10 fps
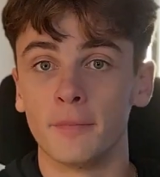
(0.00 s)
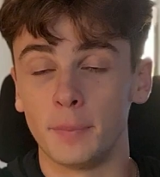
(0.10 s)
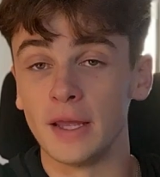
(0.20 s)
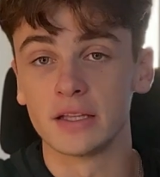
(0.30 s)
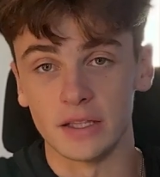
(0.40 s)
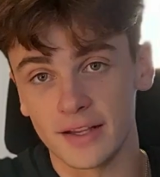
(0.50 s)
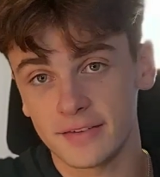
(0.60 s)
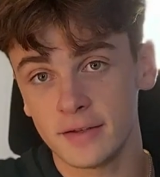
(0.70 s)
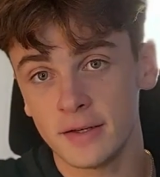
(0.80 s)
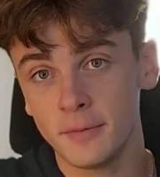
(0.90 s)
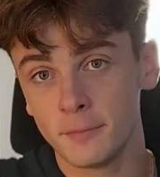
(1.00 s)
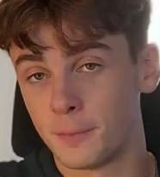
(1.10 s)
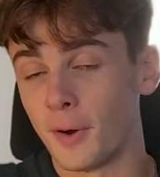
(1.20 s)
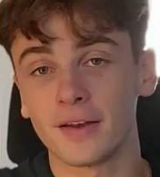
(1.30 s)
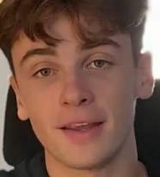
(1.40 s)
big lesson
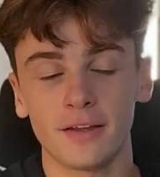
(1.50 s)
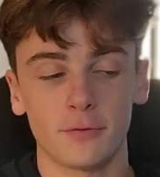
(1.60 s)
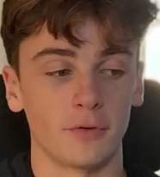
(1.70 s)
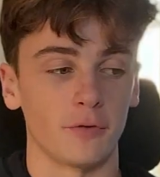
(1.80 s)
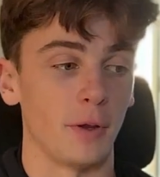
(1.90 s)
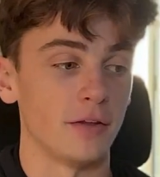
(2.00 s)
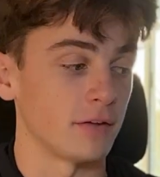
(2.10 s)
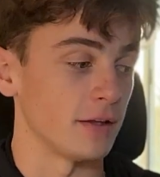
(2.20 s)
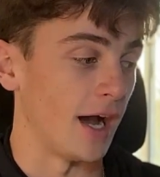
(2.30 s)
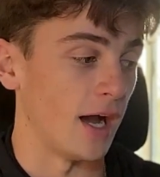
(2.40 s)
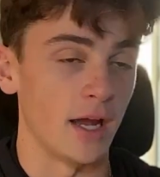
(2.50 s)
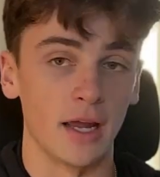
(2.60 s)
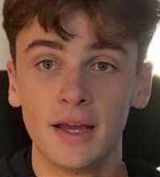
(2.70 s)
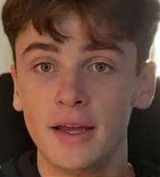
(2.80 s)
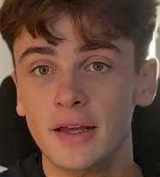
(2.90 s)
podcasts, which is basically
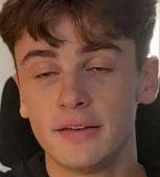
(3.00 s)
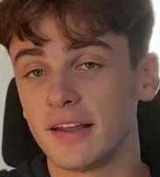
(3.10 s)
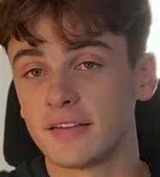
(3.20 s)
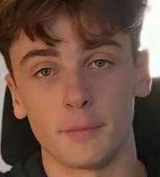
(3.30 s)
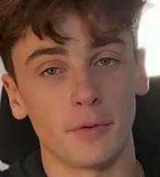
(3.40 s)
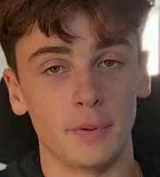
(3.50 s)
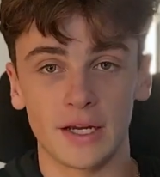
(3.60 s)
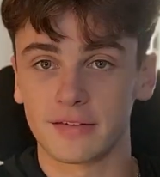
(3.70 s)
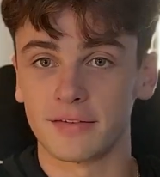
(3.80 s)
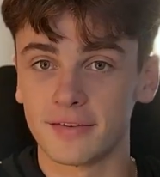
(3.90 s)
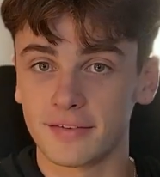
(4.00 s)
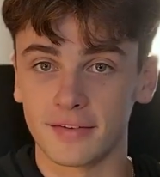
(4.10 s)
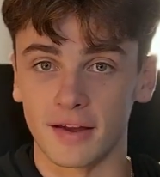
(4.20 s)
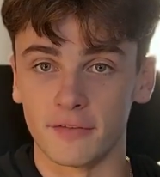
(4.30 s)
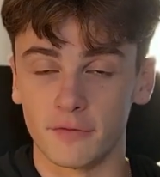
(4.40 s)
I take some of the biggest
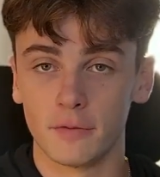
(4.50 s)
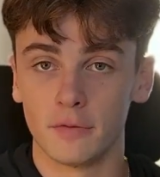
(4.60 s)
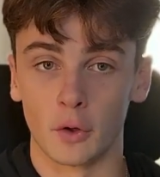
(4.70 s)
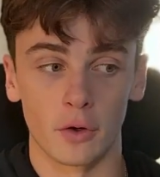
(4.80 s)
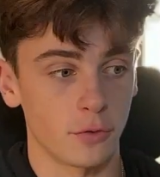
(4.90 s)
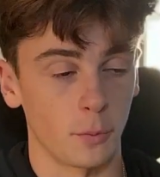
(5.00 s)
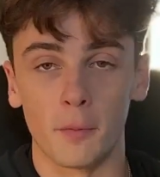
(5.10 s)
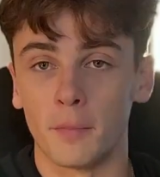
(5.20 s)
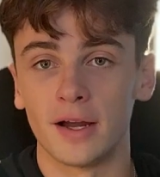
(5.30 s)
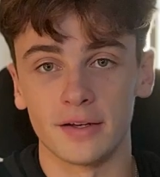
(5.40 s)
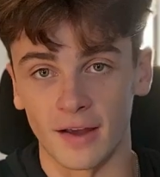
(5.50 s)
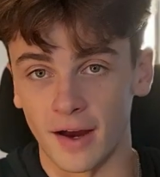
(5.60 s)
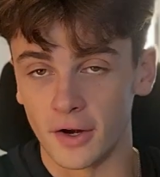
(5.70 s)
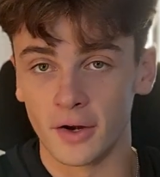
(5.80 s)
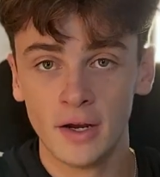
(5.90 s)
lessons I've learned throughout my
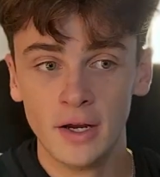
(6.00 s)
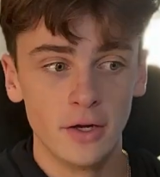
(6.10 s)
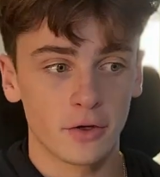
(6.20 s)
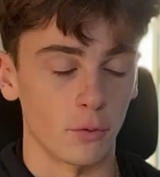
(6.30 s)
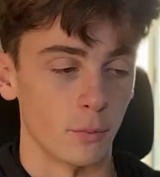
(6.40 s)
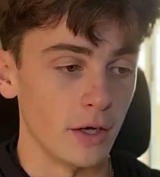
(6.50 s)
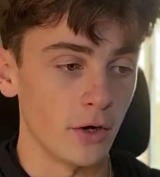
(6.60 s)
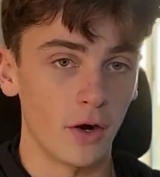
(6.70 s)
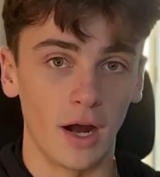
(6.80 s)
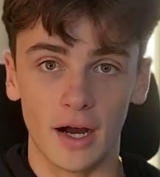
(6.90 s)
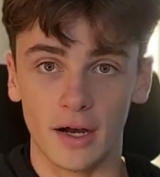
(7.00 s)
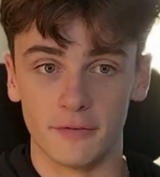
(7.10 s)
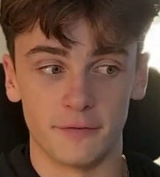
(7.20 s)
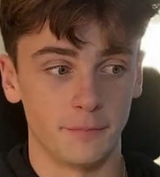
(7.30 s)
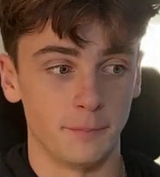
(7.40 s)
entire career
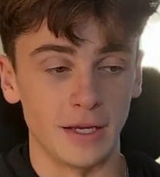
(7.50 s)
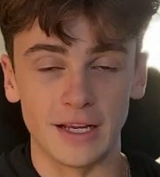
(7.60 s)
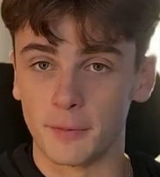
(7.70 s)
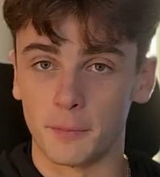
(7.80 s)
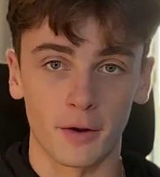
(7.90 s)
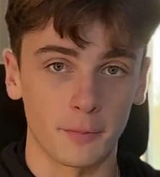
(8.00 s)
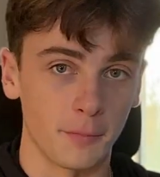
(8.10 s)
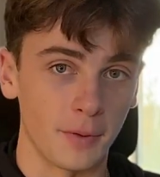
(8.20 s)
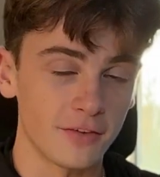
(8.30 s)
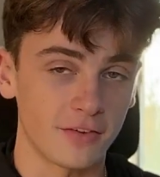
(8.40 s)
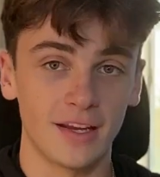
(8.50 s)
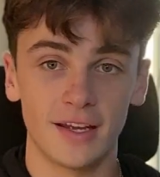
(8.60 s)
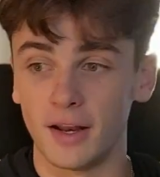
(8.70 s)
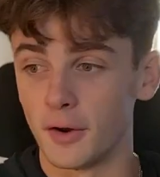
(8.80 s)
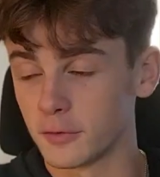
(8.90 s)
of being the bottom of the bench
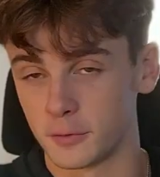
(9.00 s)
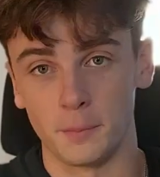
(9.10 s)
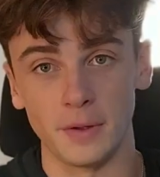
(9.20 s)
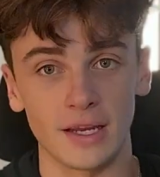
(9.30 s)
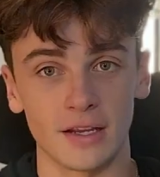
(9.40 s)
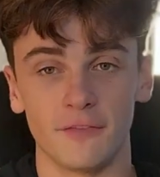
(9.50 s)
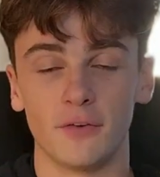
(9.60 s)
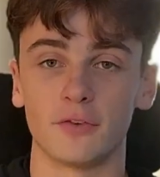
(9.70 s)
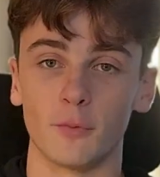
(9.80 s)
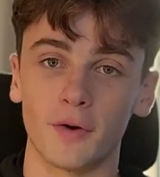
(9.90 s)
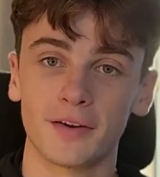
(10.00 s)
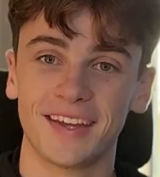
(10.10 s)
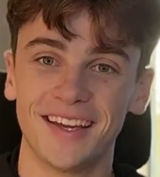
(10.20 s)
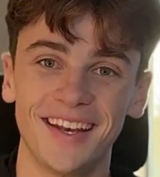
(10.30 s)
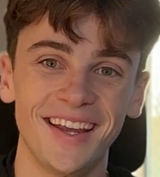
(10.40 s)
kid and also being a Division I
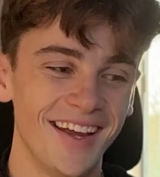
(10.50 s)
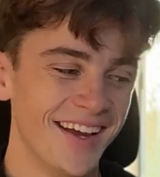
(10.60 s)
kid.